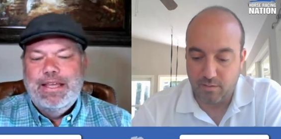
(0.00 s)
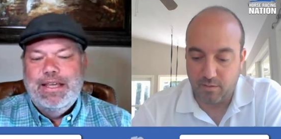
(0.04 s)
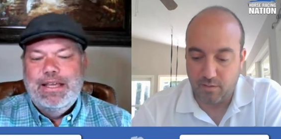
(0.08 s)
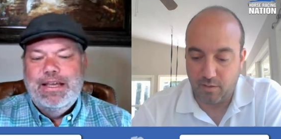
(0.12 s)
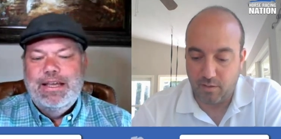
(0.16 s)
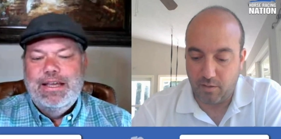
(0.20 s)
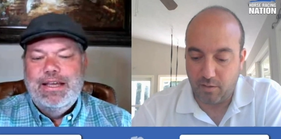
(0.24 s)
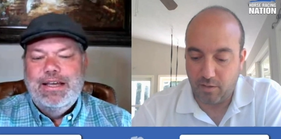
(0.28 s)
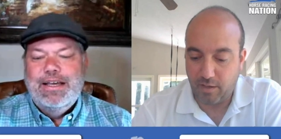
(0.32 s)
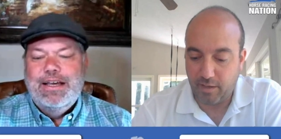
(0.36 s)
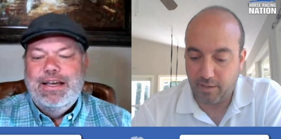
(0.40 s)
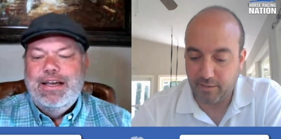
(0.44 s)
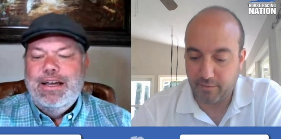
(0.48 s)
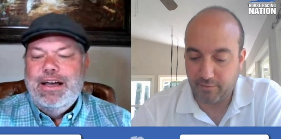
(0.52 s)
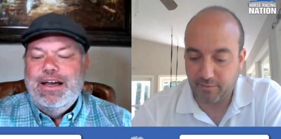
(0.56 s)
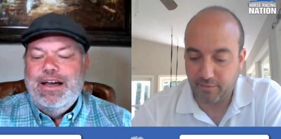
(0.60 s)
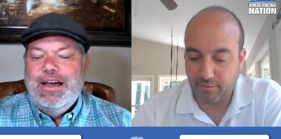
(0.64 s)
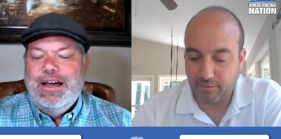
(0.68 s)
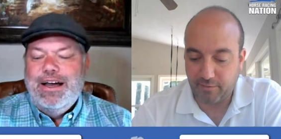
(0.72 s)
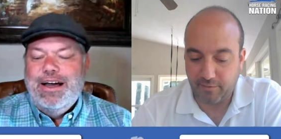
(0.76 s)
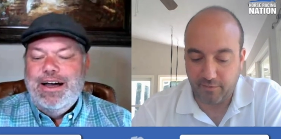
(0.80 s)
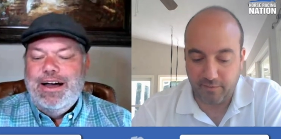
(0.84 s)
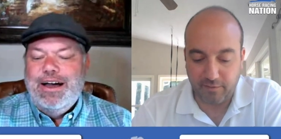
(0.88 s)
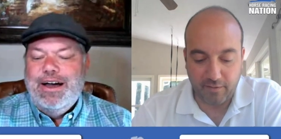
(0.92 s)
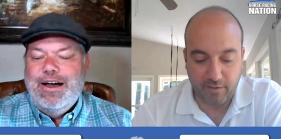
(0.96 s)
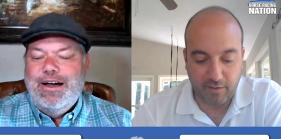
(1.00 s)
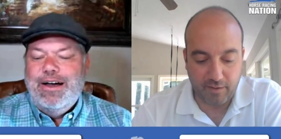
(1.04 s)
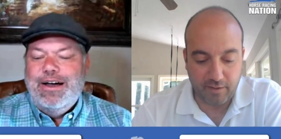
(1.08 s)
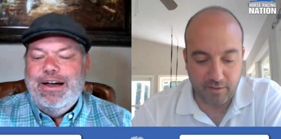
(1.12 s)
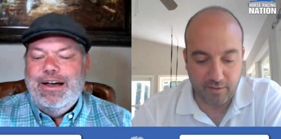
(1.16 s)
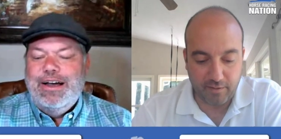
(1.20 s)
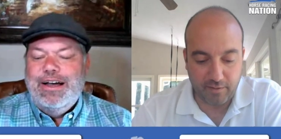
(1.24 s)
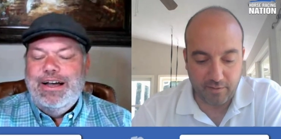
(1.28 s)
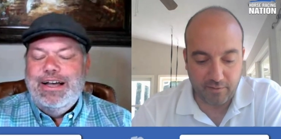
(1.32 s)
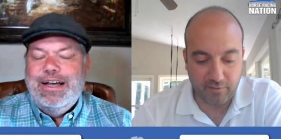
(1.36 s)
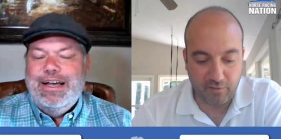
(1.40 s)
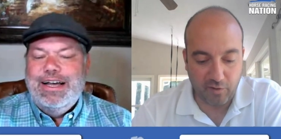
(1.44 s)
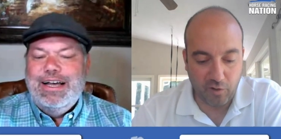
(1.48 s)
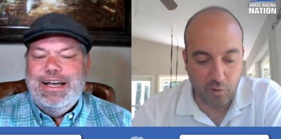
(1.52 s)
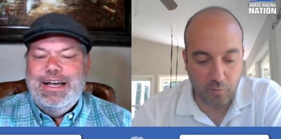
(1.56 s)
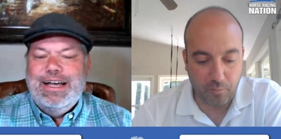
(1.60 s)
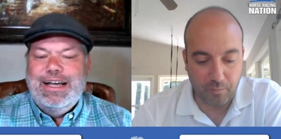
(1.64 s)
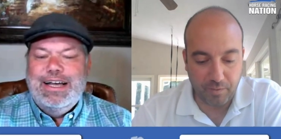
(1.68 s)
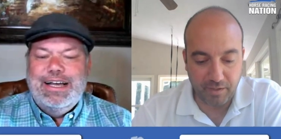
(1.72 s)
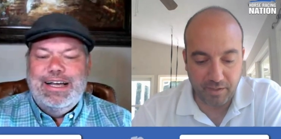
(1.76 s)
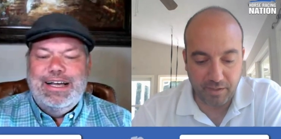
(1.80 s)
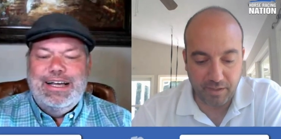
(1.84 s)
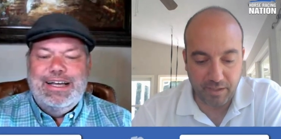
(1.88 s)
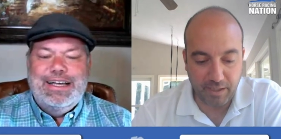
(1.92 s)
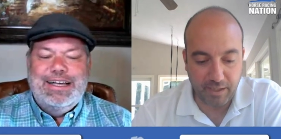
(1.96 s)
Speaker 1: All right, let's uh, let's hope
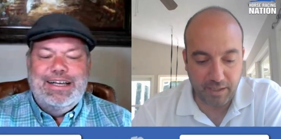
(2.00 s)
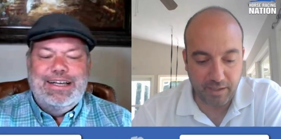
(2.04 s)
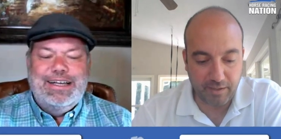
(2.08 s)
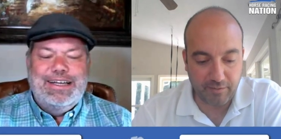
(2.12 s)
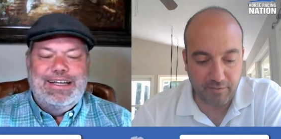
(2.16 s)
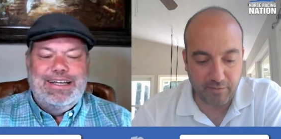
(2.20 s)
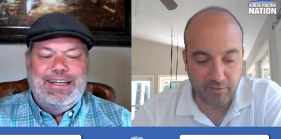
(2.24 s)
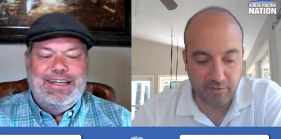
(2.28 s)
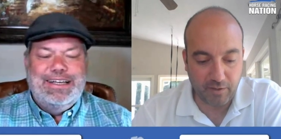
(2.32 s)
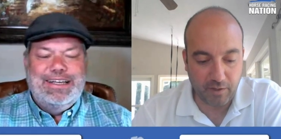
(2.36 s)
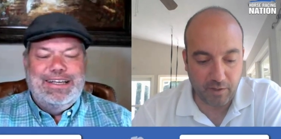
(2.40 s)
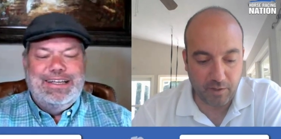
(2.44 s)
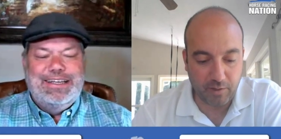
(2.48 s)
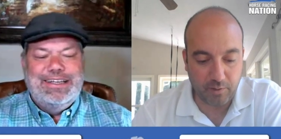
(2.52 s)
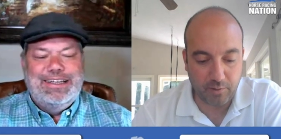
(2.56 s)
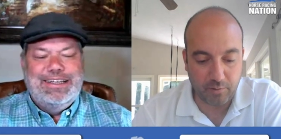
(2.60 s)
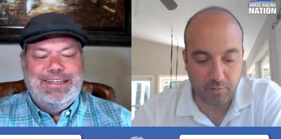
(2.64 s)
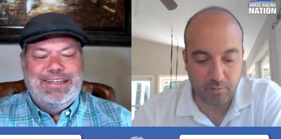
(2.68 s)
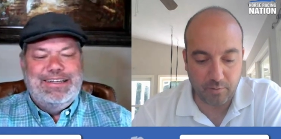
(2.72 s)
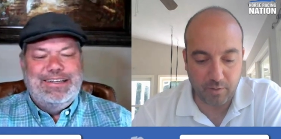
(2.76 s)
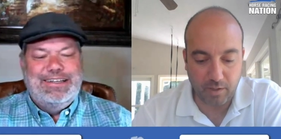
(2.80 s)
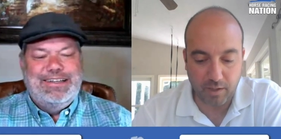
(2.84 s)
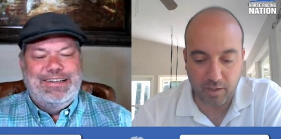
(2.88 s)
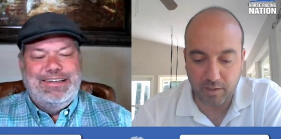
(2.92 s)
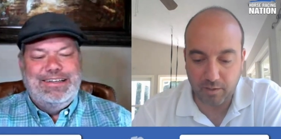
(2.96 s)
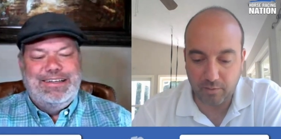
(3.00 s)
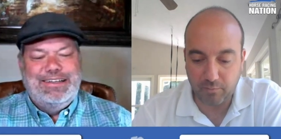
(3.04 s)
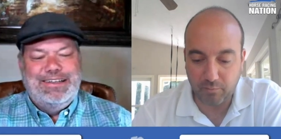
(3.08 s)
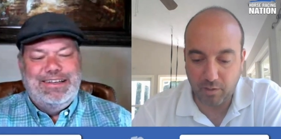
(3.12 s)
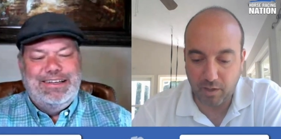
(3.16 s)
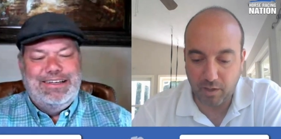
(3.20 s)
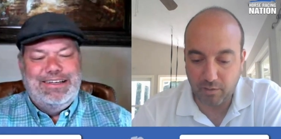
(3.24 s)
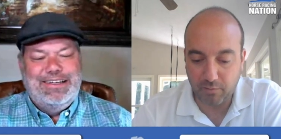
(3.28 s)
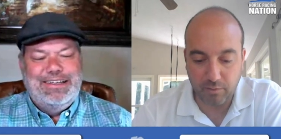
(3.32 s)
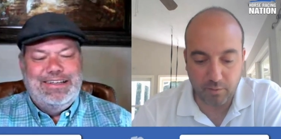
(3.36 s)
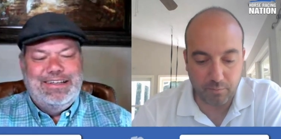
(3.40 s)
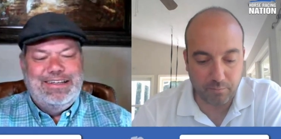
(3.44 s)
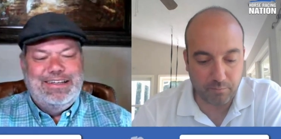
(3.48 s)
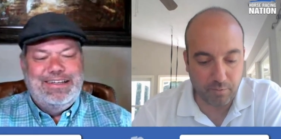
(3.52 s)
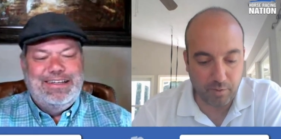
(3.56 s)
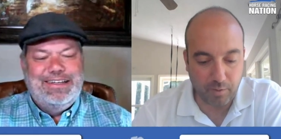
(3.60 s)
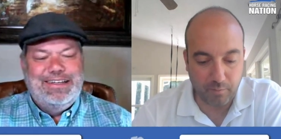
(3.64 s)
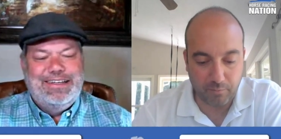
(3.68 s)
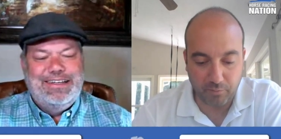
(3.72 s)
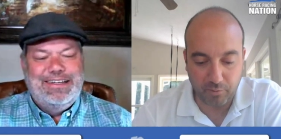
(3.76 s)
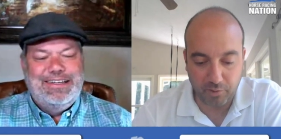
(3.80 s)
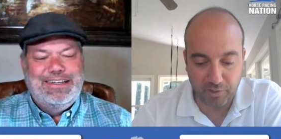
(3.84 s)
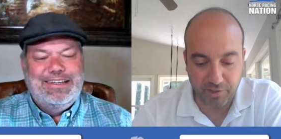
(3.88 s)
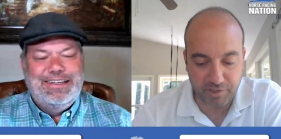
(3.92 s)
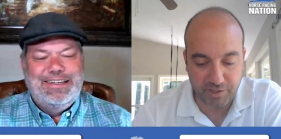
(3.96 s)
indeed. So, uh, well,
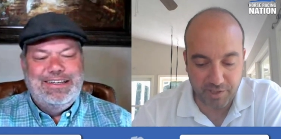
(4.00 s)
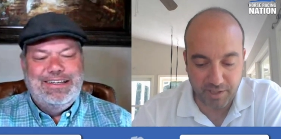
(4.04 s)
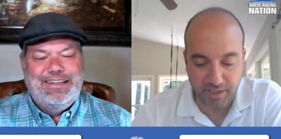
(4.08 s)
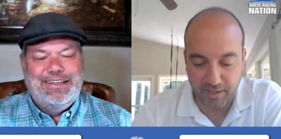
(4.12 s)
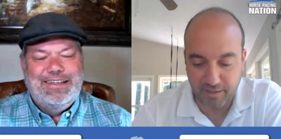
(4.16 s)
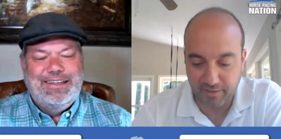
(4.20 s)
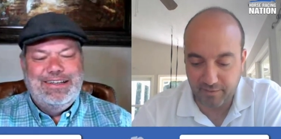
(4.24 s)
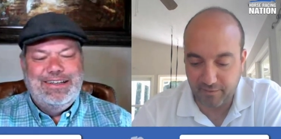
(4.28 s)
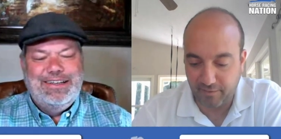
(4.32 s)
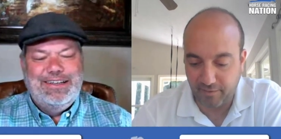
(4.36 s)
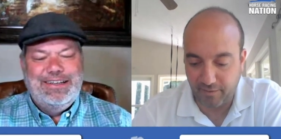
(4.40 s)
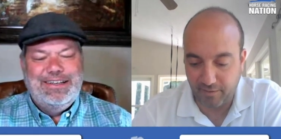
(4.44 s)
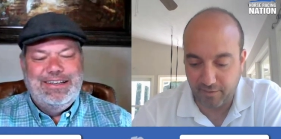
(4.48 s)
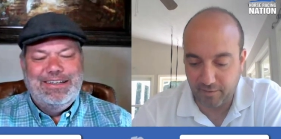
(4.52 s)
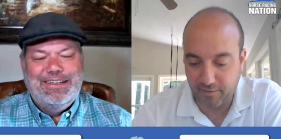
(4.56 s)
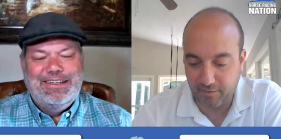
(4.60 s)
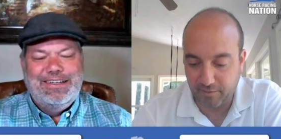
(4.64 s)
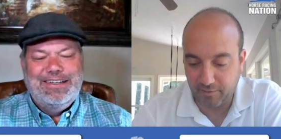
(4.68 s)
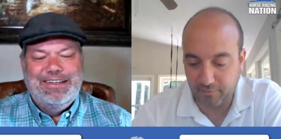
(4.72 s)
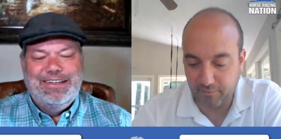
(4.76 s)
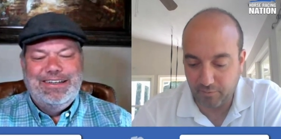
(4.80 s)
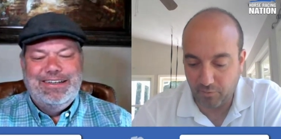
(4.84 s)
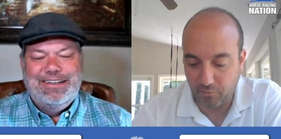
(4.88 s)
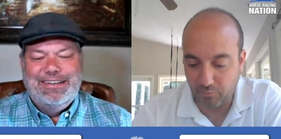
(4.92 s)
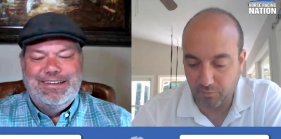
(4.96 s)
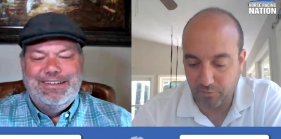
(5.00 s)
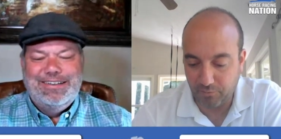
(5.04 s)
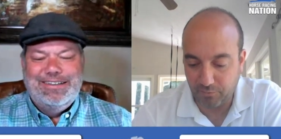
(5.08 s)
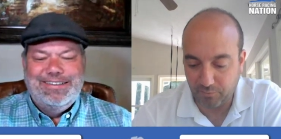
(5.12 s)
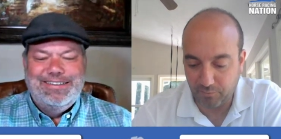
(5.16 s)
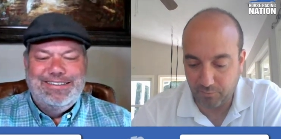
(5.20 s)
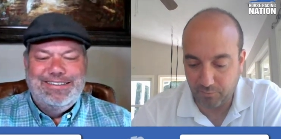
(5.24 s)
appreciate uh, going